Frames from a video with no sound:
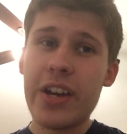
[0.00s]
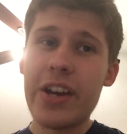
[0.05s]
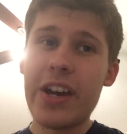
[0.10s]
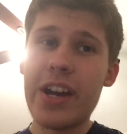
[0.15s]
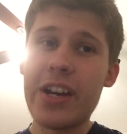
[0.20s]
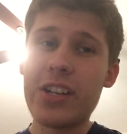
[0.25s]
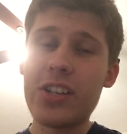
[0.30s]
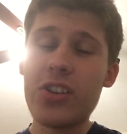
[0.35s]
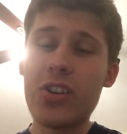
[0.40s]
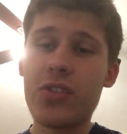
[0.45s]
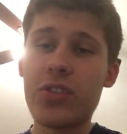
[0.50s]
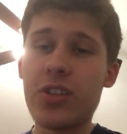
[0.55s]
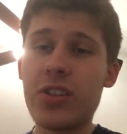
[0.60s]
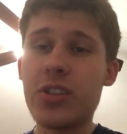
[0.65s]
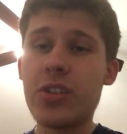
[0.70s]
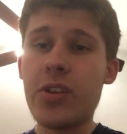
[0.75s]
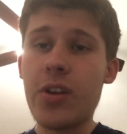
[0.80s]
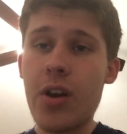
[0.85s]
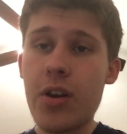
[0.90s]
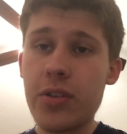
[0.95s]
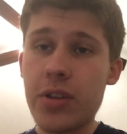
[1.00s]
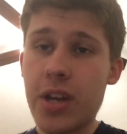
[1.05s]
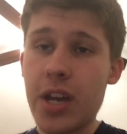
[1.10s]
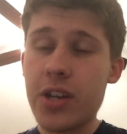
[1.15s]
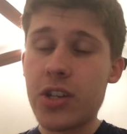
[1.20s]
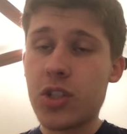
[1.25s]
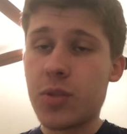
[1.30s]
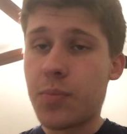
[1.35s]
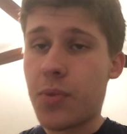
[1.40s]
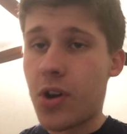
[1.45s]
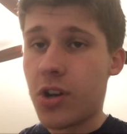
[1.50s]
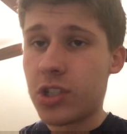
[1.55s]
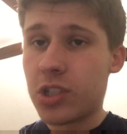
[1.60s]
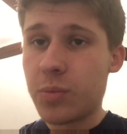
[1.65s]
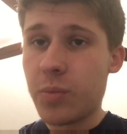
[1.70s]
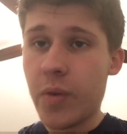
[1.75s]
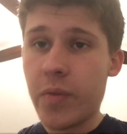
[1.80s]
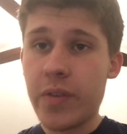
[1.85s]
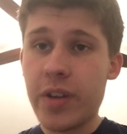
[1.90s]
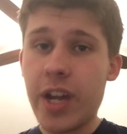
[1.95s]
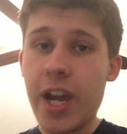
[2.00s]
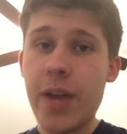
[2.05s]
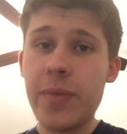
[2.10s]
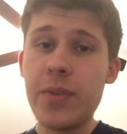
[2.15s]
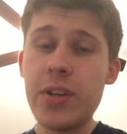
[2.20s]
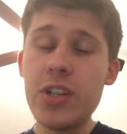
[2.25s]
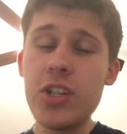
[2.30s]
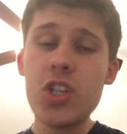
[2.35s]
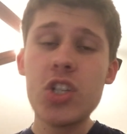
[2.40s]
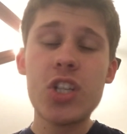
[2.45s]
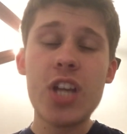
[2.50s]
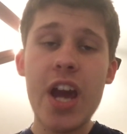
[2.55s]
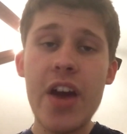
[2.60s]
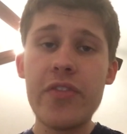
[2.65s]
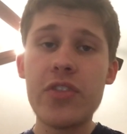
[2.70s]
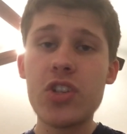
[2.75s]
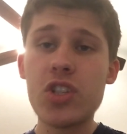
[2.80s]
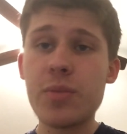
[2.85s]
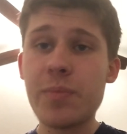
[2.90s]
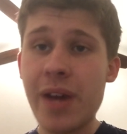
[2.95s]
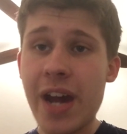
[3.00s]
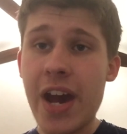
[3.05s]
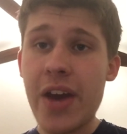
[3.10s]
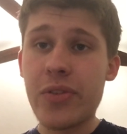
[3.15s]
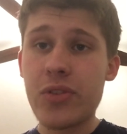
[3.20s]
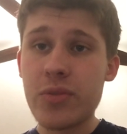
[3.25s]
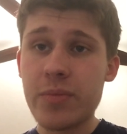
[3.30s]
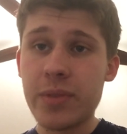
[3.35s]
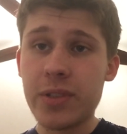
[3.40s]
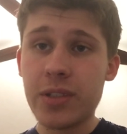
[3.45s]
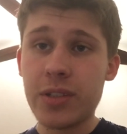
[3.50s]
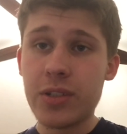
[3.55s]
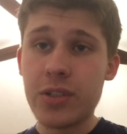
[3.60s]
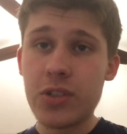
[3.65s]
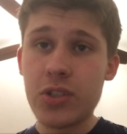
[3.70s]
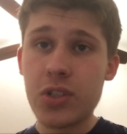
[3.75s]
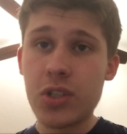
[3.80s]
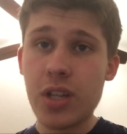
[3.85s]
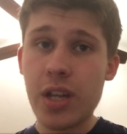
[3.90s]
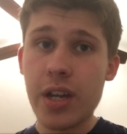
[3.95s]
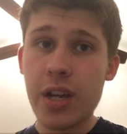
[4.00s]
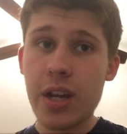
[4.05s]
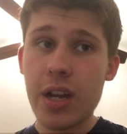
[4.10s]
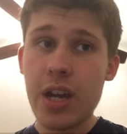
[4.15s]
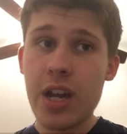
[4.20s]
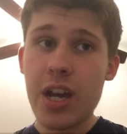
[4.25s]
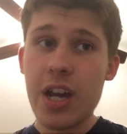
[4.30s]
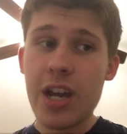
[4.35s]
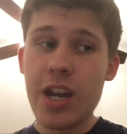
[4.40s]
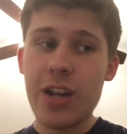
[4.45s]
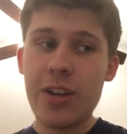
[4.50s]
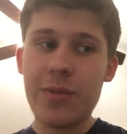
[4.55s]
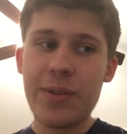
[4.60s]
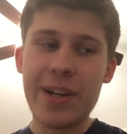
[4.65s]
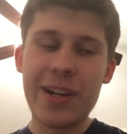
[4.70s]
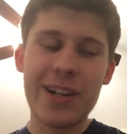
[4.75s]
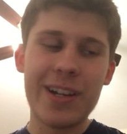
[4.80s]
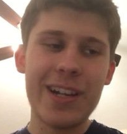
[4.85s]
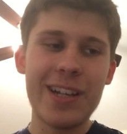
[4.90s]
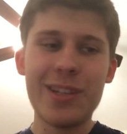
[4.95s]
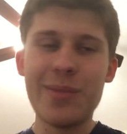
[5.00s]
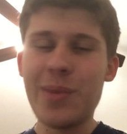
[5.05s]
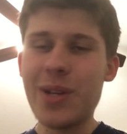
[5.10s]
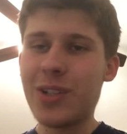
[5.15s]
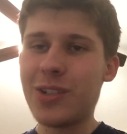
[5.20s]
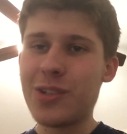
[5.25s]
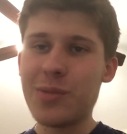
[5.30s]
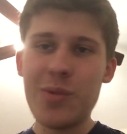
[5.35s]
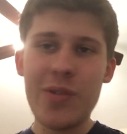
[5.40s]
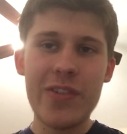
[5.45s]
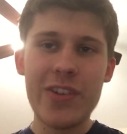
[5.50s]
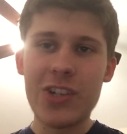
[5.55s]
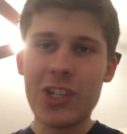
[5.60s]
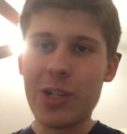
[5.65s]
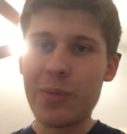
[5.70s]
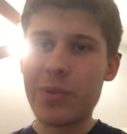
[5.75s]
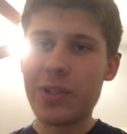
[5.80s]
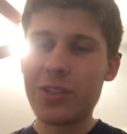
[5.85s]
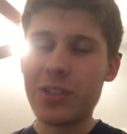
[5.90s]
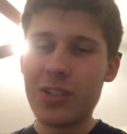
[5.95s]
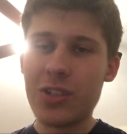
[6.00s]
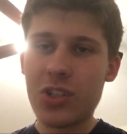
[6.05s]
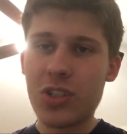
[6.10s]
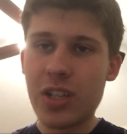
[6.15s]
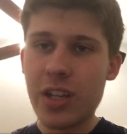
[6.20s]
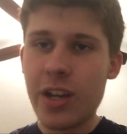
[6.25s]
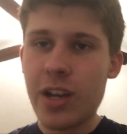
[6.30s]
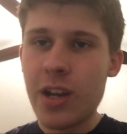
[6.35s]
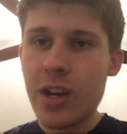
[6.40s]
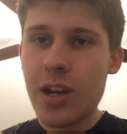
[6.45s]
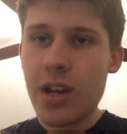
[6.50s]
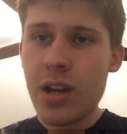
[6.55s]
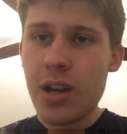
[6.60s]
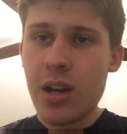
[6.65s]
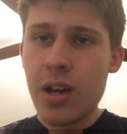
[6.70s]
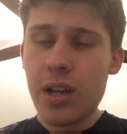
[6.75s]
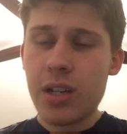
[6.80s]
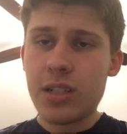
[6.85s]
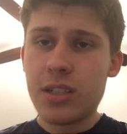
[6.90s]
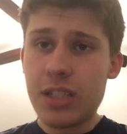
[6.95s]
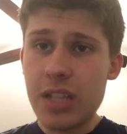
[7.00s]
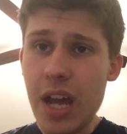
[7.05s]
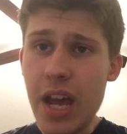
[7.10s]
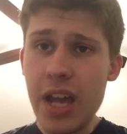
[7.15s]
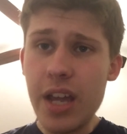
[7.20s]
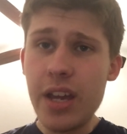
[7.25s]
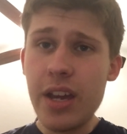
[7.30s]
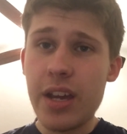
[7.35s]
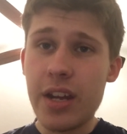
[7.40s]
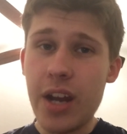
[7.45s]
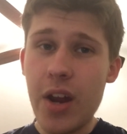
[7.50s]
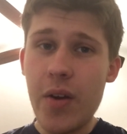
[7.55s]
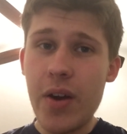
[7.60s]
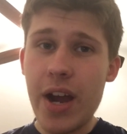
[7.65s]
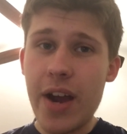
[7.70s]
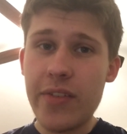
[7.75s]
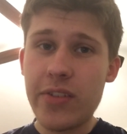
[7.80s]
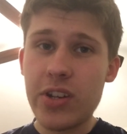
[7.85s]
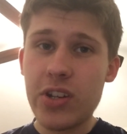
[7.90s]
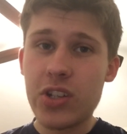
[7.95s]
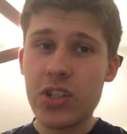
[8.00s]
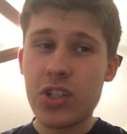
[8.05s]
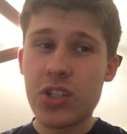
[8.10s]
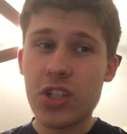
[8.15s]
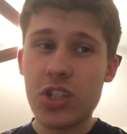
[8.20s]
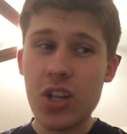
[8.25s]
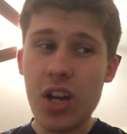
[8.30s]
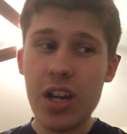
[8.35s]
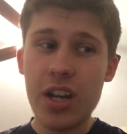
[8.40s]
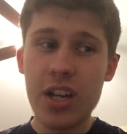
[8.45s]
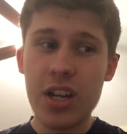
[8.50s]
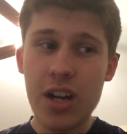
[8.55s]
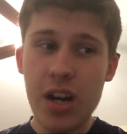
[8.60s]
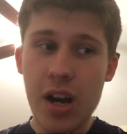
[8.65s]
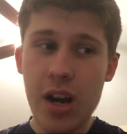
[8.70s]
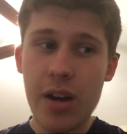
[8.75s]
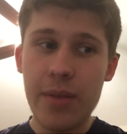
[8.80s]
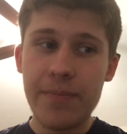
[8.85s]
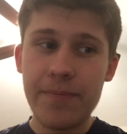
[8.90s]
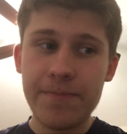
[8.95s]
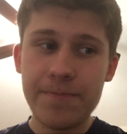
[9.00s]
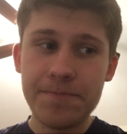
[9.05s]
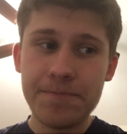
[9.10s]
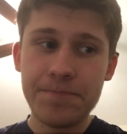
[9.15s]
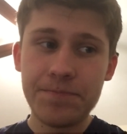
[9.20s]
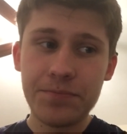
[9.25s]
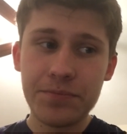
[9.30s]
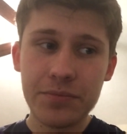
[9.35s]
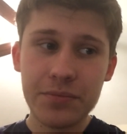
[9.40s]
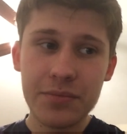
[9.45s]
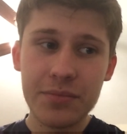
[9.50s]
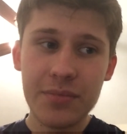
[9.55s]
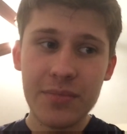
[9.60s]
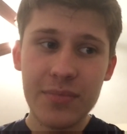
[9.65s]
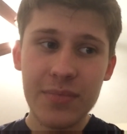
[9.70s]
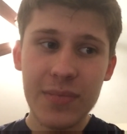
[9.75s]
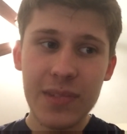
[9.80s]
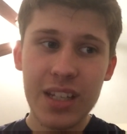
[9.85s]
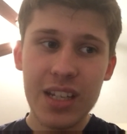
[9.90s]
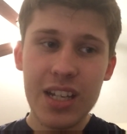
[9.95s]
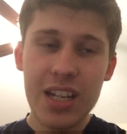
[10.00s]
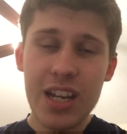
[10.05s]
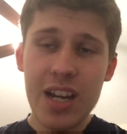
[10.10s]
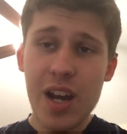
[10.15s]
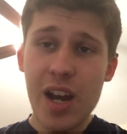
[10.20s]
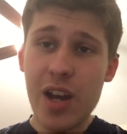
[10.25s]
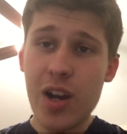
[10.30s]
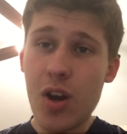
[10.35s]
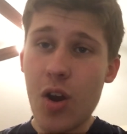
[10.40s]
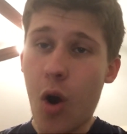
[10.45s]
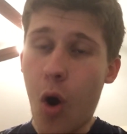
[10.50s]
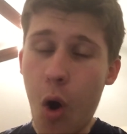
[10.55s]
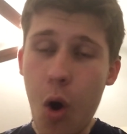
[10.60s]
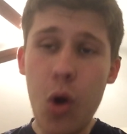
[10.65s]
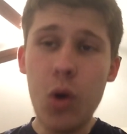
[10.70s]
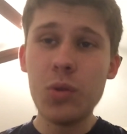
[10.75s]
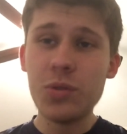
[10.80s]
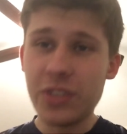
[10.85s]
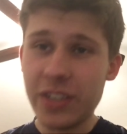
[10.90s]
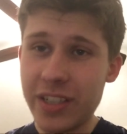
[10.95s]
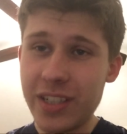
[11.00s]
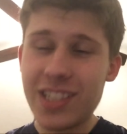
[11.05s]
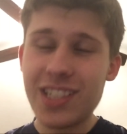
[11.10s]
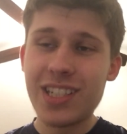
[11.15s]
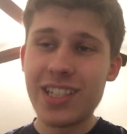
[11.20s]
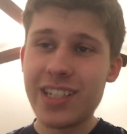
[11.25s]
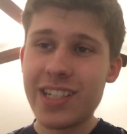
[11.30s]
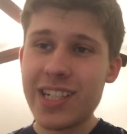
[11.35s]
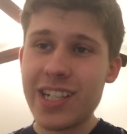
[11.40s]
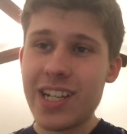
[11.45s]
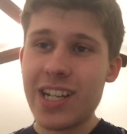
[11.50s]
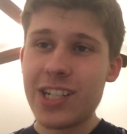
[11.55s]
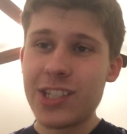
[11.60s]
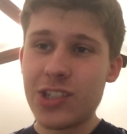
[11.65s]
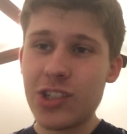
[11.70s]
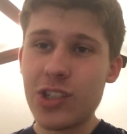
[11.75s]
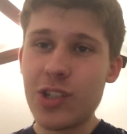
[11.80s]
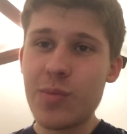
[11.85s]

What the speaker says: And you know how you can't just pause the movie, and then you just have to use the bathroom, and then you're just like in the middle of the movie or something, and then you're just like, dang it, now I have to just suck it up and hold it till